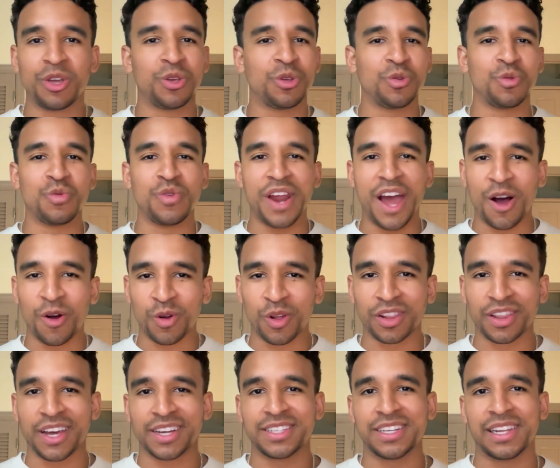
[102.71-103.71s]
you now
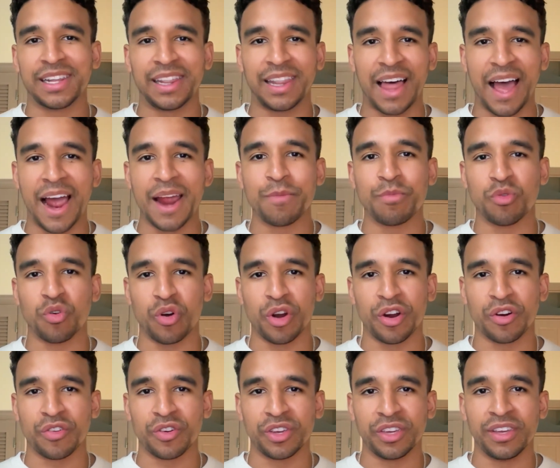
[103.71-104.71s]
collect a
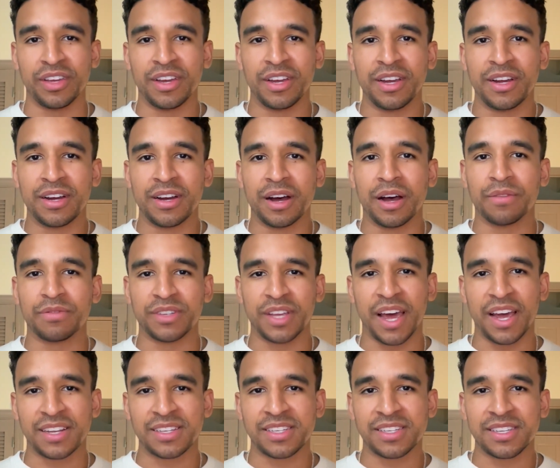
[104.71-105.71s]
library of
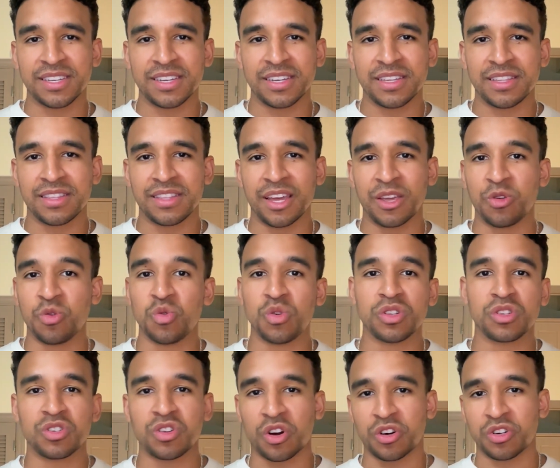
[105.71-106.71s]
text that you
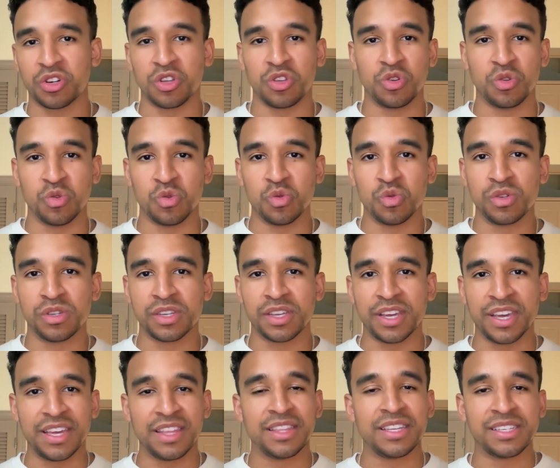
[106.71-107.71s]
can start to use
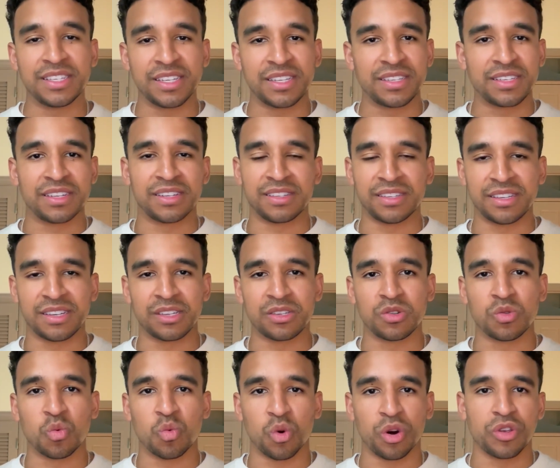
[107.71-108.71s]
in these
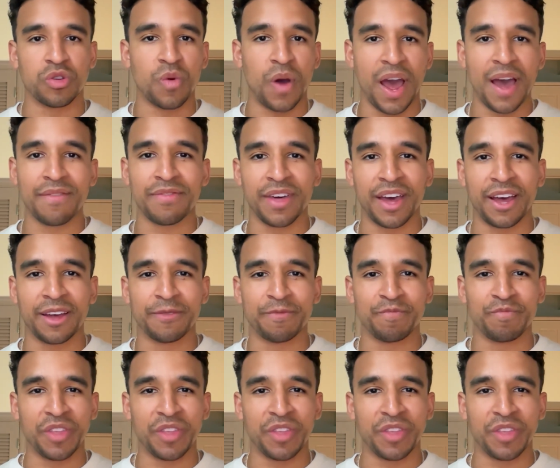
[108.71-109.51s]
instances where you have that.